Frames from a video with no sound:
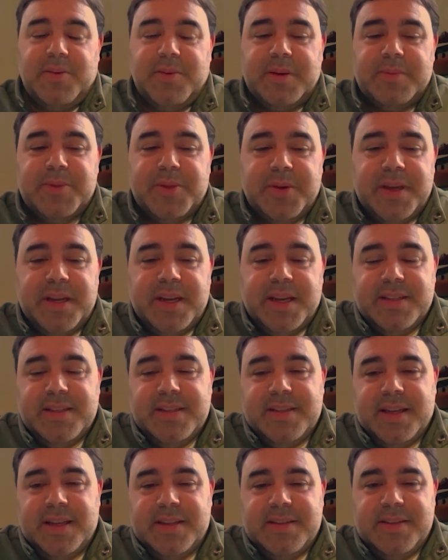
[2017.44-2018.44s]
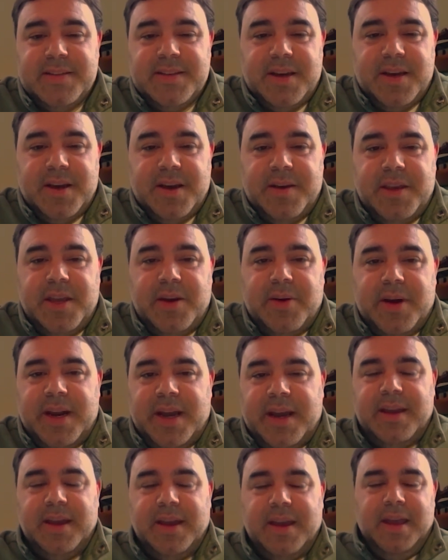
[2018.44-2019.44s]
absolutely. And that's and
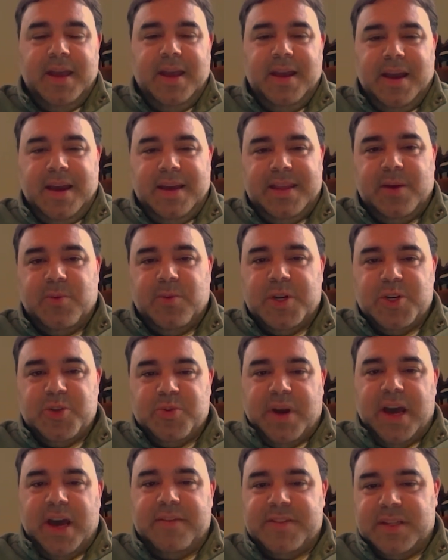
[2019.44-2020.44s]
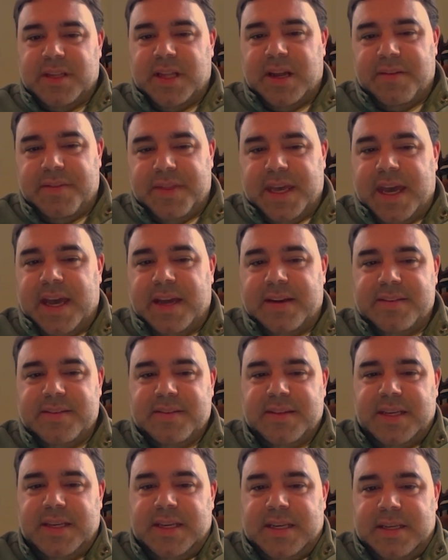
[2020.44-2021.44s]
I think what drives a lot of that
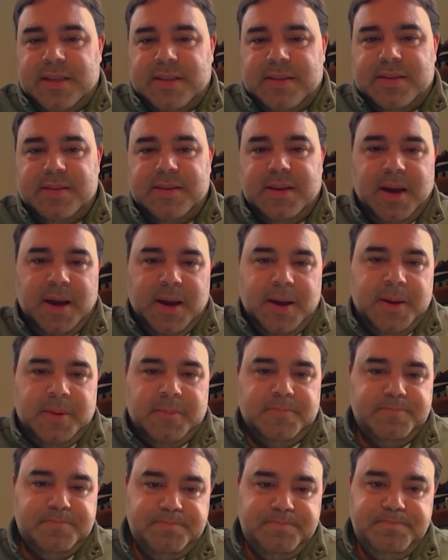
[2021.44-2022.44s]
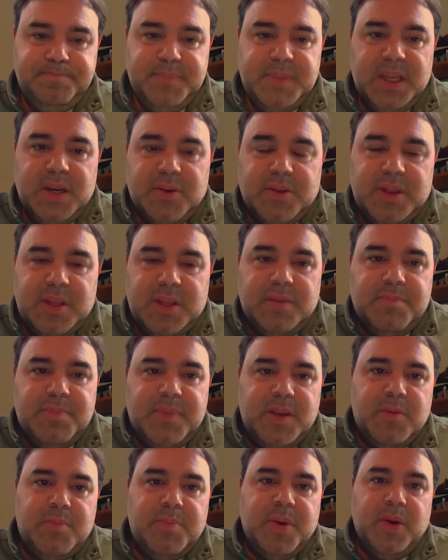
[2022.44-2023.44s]
is
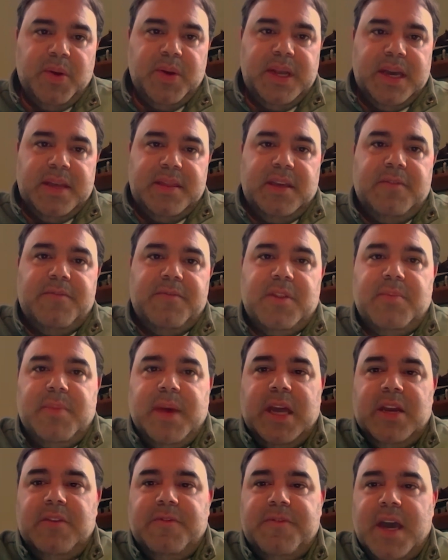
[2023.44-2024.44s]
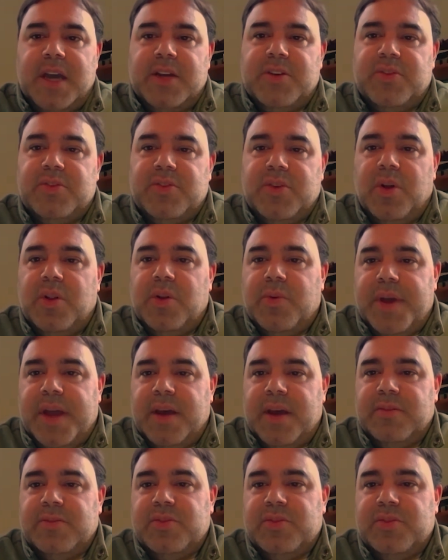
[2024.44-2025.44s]
the ability, I think, for the manufacturers all
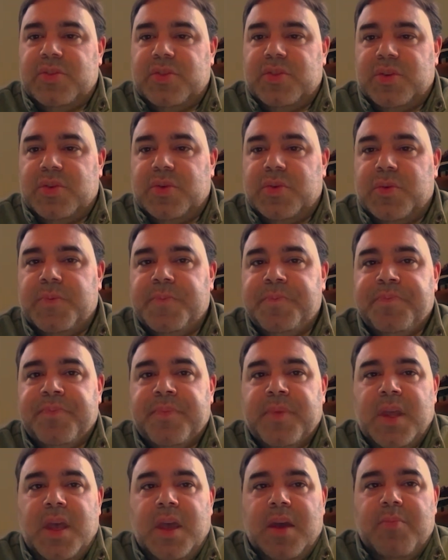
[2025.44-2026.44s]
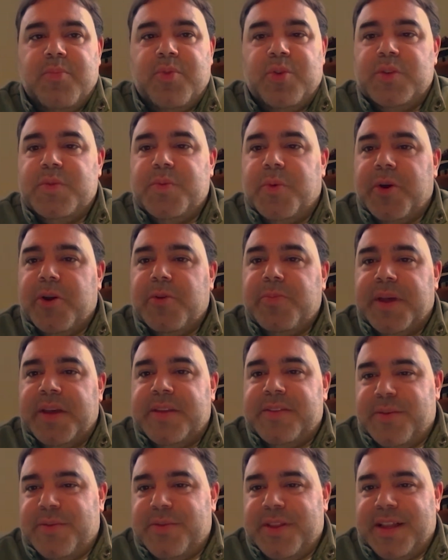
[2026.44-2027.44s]
around to produce more airplanes
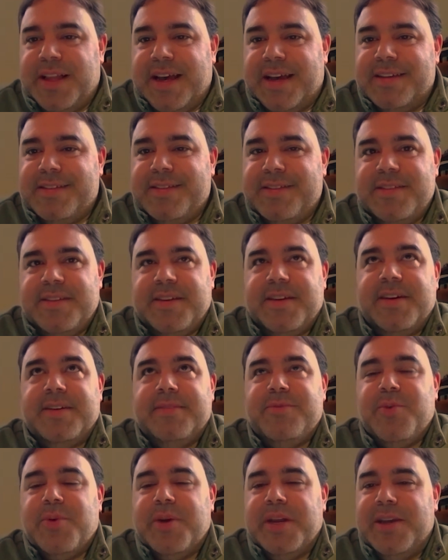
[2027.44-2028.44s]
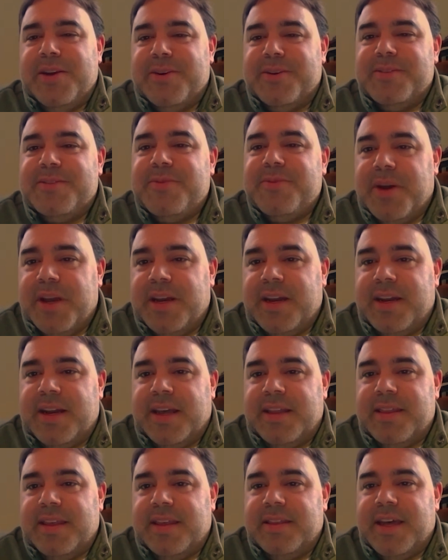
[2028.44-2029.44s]
over the last 20 years, right? And I
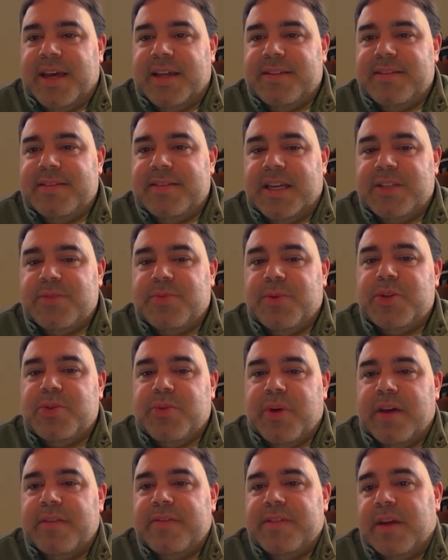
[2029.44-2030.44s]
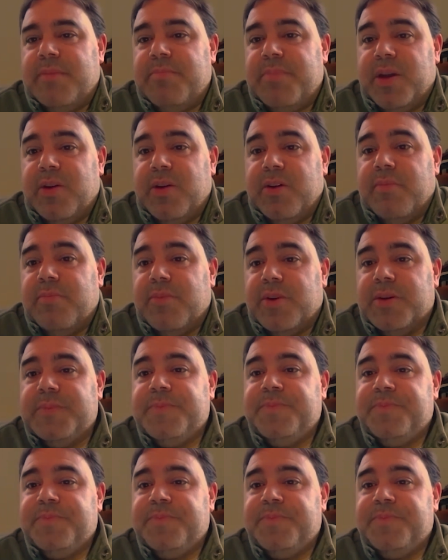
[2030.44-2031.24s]
think that's what drives that bigger number.